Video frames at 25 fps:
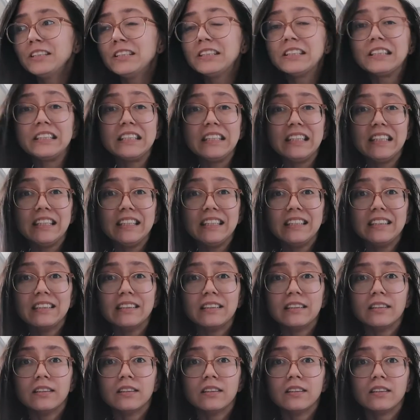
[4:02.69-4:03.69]

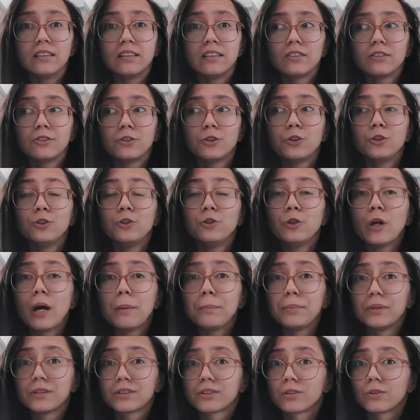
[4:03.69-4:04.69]
seen the new
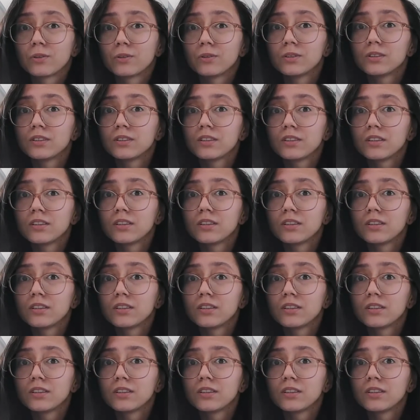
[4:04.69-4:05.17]
episodes.